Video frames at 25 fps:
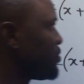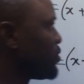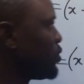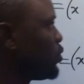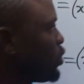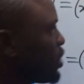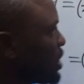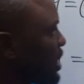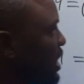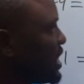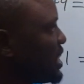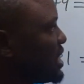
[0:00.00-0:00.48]
you
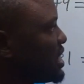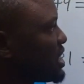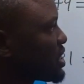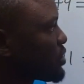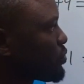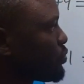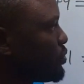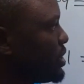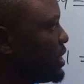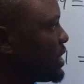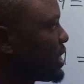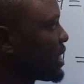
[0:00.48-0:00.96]
look at this
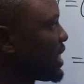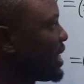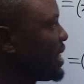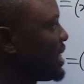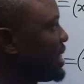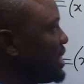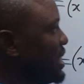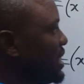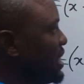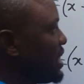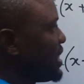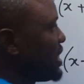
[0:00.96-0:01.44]

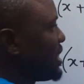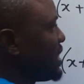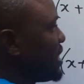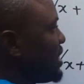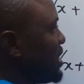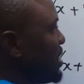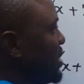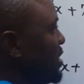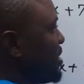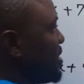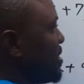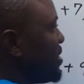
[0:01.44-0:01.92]
critically,
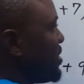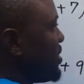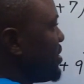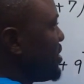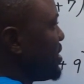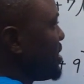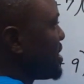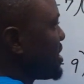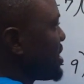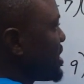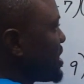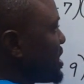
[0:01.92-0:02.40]

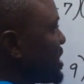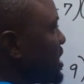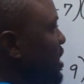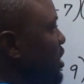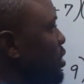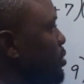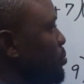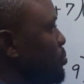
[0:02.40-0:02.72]
this is now a